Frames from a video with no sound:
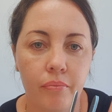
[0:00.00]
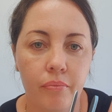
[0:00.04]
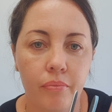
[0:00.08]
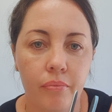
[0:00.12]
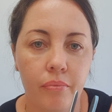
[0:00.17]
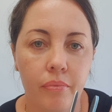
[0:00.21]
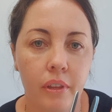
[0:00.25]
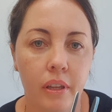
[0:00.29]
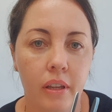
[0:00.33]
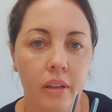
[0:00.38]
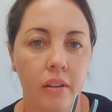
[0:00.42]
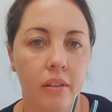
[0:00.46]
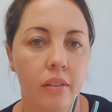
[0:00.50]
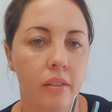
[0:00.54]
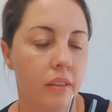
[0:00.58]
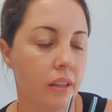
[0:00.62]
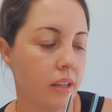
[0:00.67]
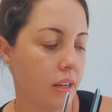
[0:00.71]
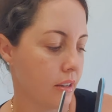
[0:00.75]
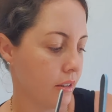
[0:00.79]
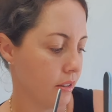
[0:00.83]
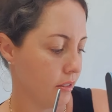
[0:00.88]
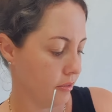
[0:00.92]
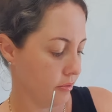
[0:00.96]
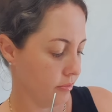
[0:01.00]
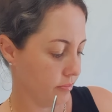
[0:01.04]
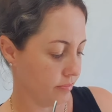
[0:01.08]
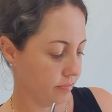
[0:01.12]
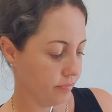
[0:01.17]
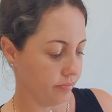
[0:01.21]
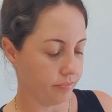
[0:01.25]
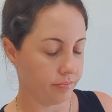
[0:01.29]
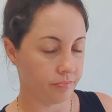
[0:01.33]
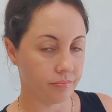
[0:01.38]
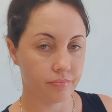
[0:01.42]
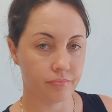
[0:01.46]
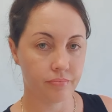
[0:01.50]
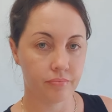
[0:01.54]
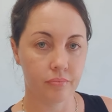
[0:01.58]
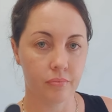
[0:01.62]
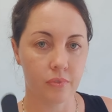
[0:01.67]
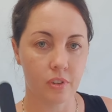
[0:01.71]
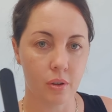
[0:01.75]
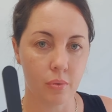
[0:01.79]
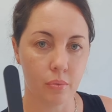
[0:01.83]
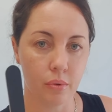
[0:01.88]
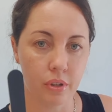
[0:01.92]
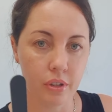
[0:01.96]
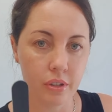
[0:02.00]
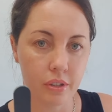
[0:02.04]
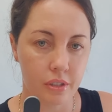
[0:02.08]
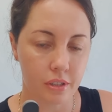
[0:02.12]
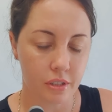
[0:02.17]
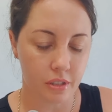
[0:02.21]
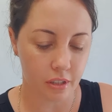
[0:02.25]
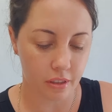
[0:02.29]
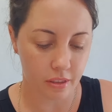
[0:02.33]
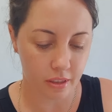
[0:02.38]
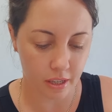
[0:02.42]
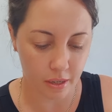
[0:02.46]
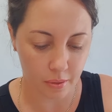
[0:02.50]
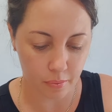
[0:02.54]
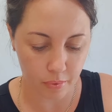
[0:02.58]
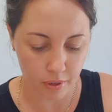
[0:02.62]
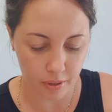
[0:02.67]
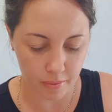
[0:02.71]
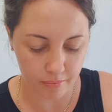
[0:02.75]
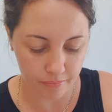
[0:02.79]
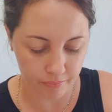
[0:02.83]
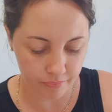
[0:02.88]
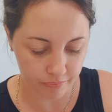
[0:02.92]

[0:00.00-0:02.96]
thick and thin. So we use the thin one.